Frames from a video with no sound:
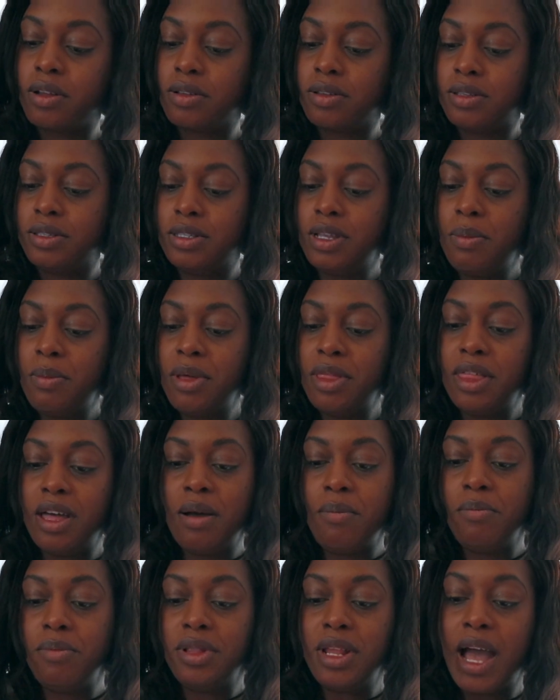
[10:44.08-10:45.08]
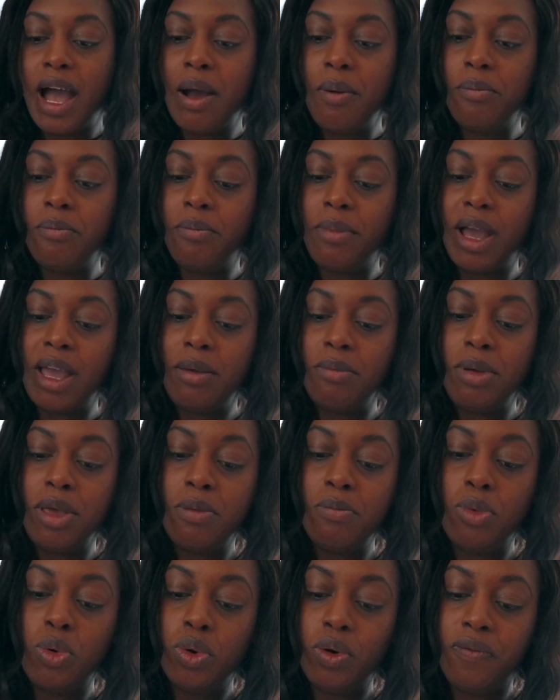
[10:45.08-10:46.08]
some of them that might be
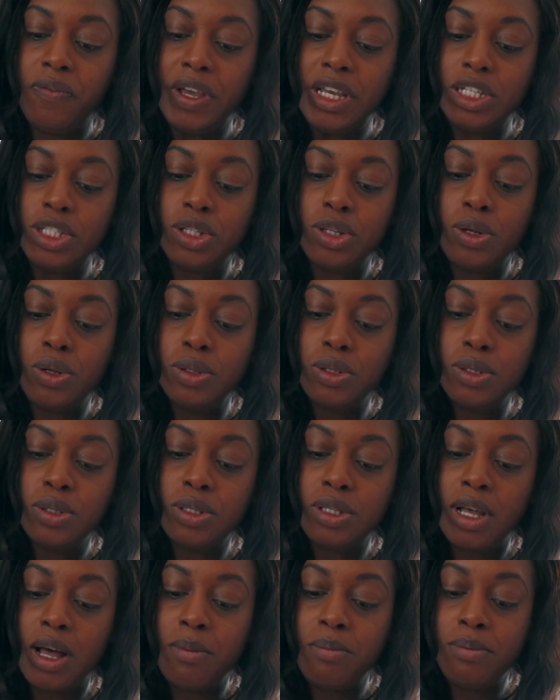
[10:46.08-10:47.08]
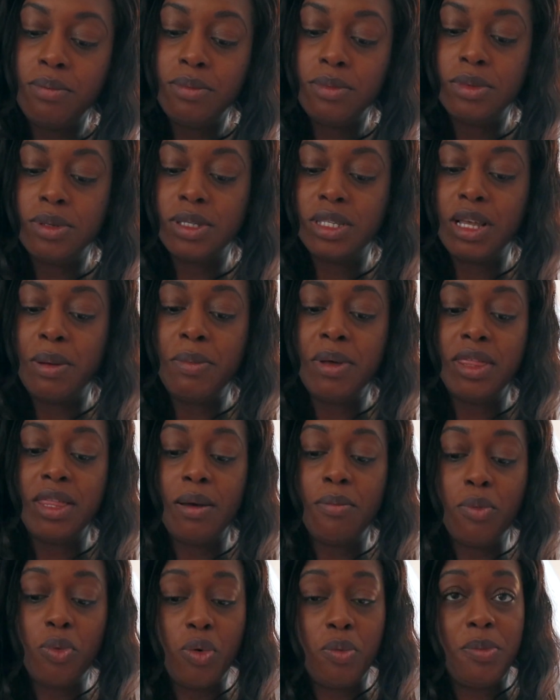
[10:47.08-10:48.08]
motivational to some of
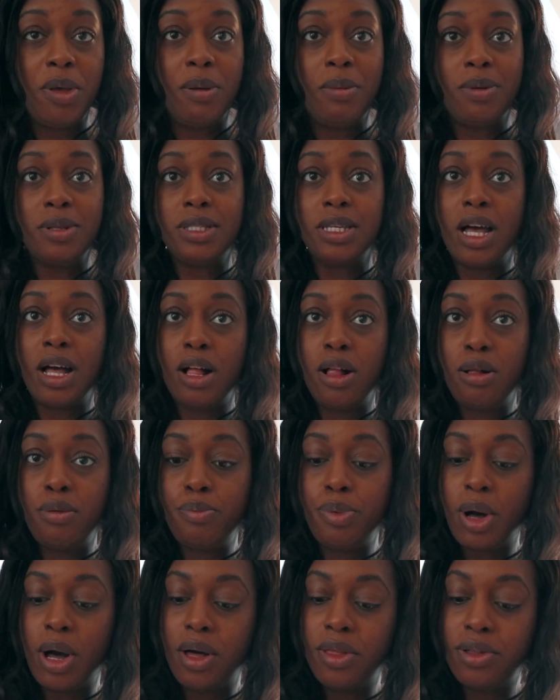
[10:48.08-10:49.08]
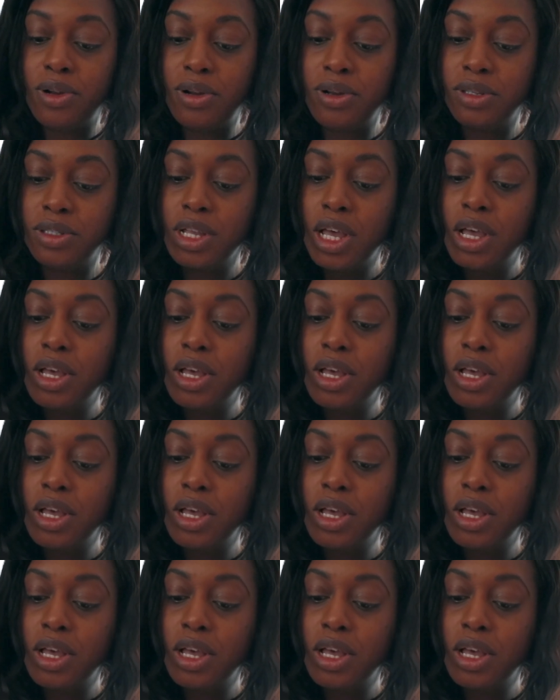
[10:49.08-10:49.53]
them will be able to help others.